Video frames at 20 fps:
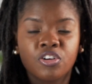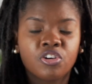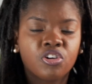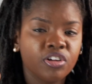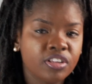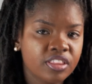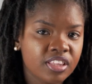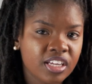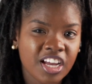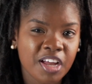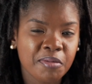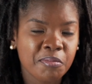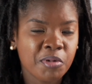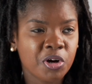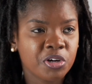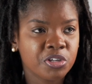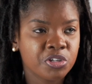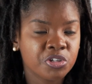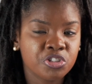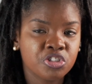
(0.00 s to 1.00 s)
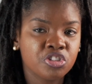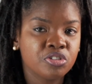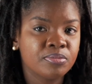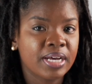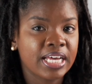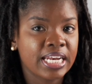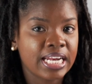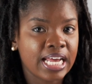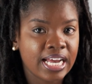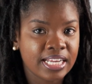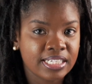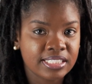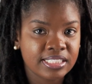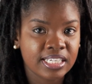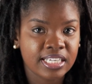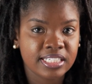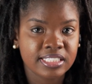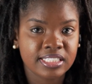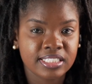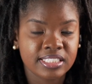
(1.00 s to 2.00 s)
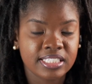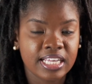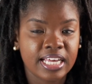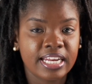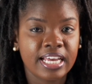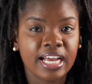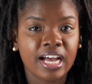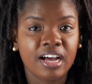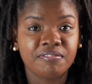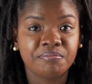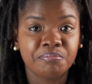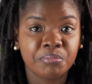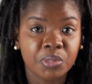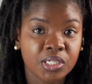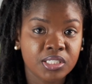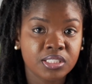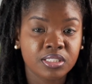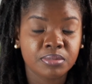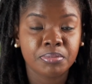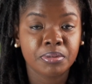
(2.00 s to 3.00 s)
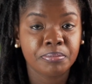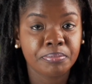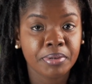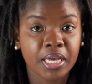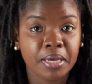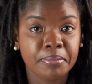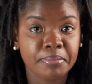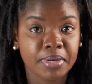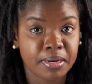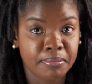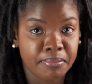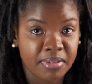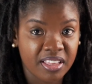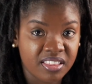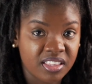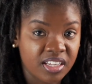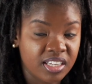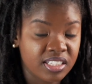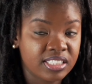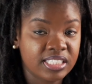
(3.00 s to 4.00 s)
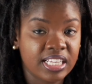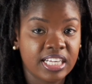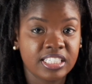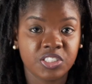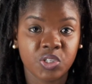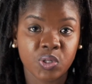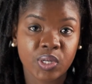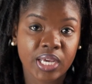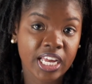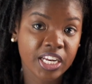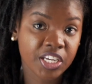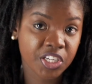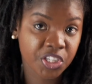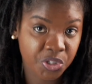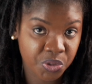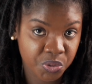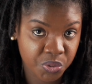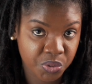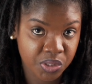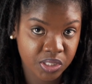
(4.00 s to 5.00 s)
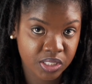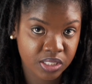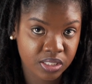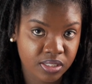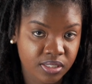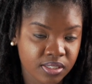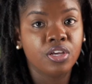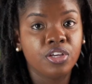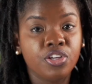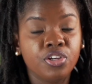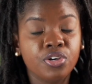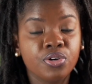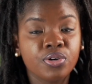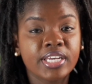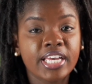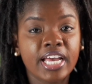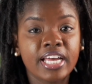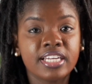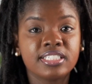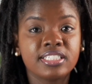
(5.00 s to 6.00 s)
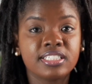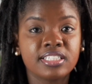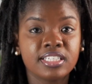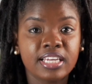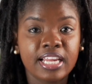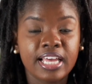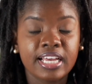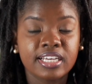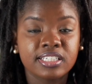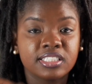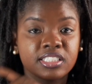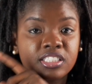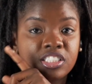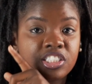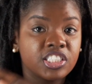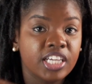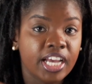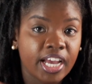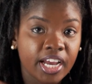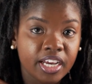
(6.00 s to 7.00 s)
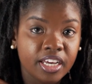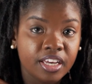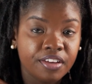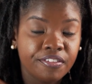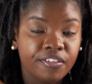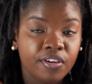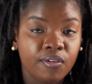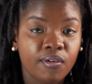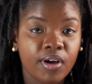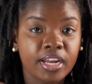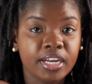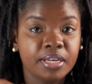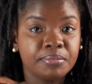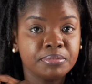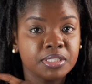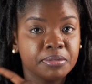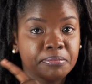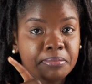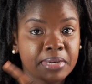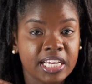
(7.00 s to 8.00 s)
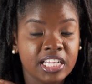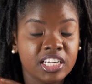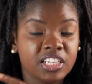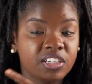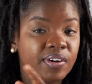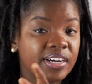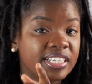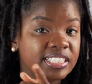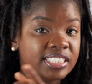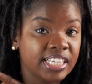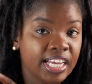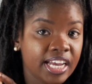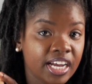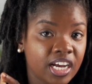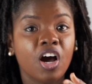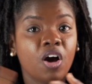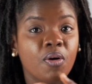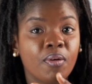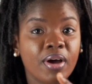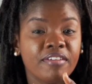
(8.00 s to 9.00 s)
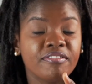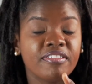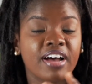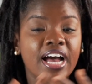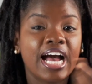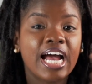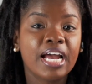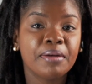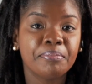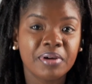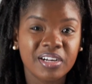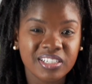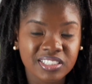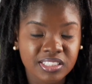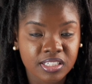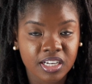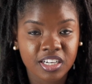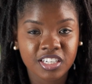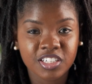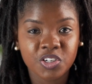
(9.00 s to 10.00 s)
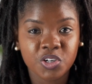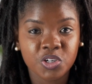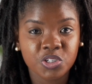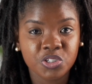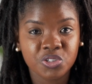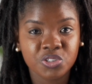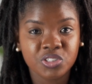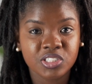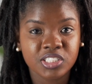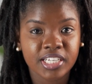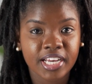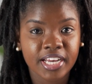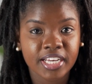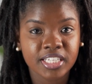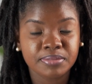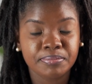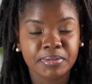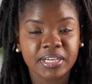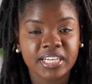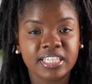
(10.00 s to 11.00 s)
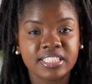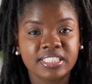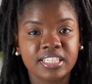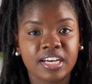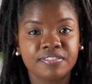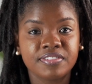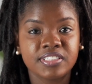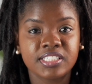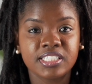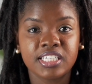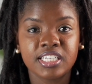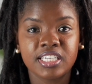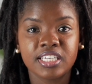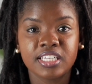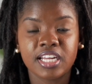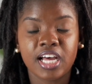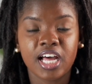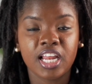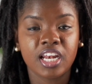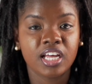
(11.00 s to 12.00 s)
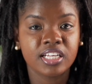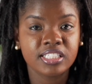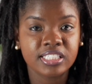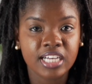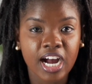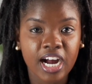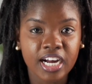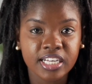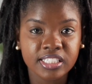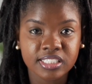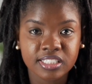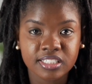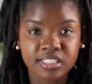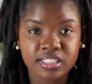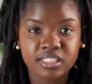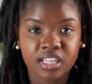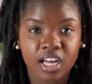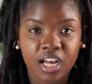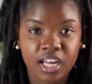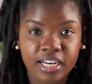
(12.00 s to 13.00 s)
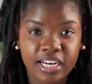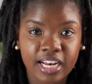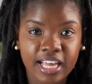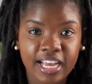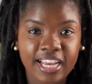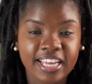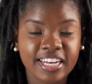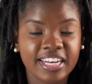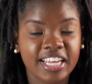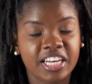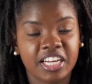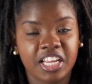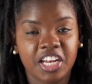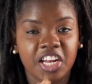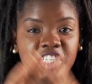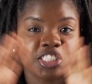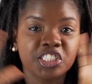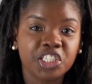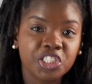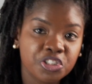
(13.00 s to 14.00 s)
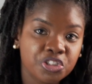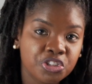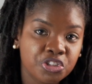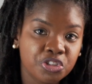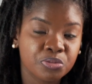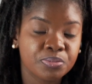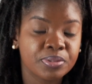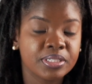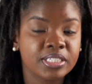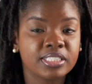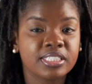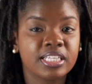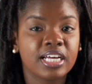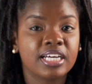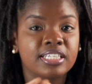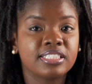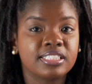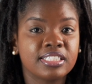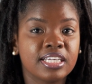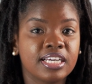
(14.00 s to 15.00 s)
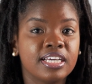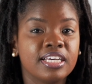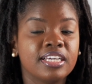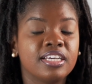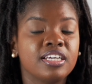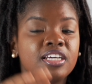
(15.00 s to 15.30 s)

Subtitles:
good thing about YouTube and AdSense is that they have multiple payment methods that you can use. You can select check if you want them to mail you a check. However, I personally don't use checks because I've seen a lot of articles online and a lot of YouTubers that say